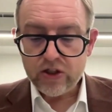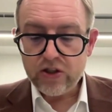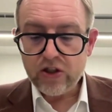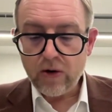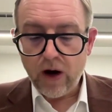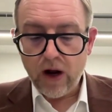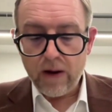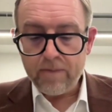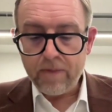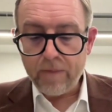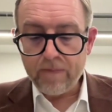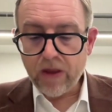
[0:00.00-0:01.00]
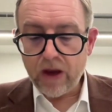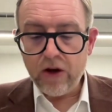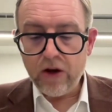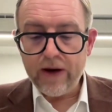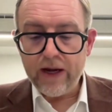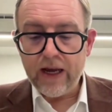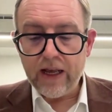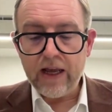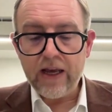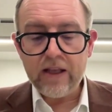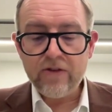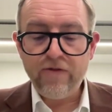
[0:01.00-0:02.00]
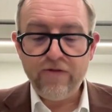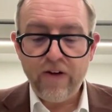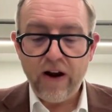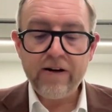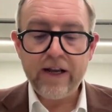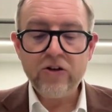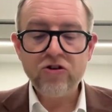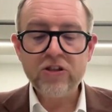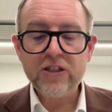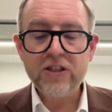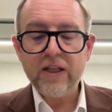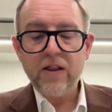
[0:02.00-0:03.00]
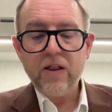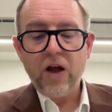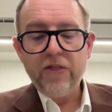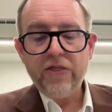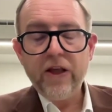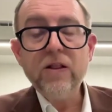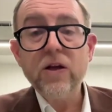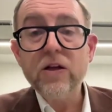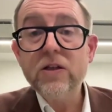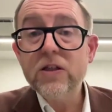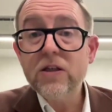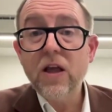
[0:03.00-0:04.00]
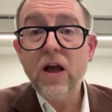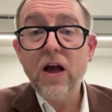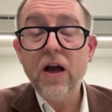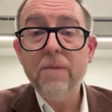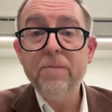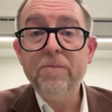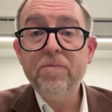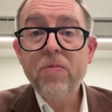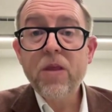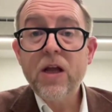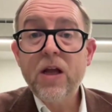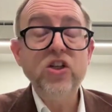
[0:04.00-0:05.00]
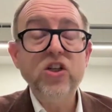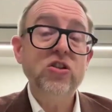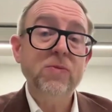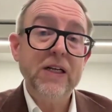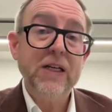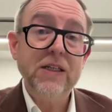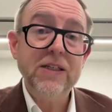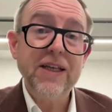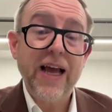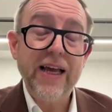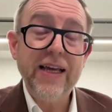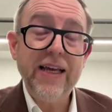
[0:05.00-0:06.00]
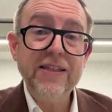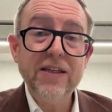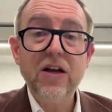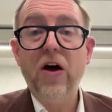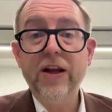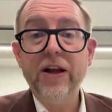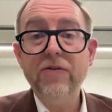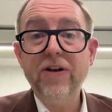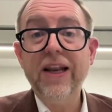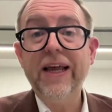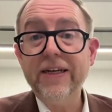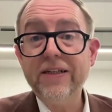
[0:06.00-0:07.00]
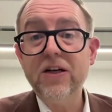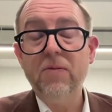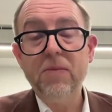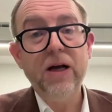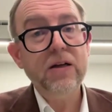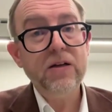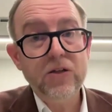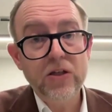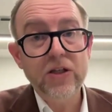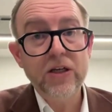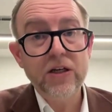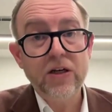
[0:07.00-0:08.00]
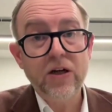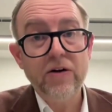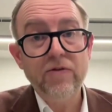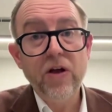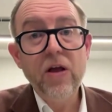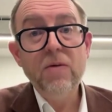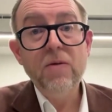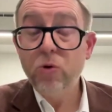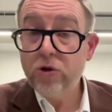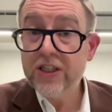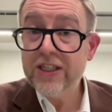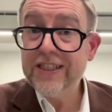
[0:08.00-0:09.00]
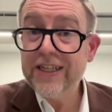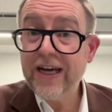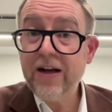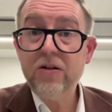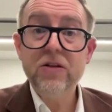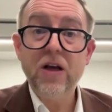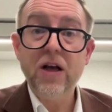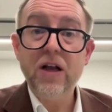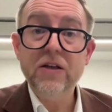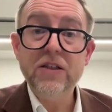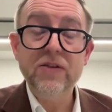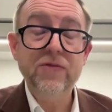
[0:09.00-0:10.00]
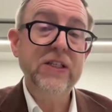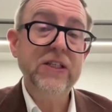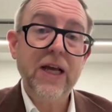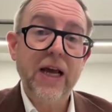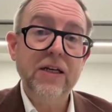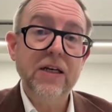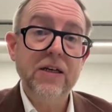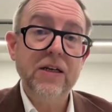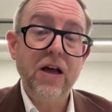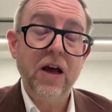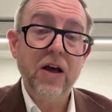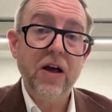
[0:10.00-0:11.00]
And so, it's very interesting, I think, that digital humanities is a kind of latecomer to the kind of more detailed and sophisticated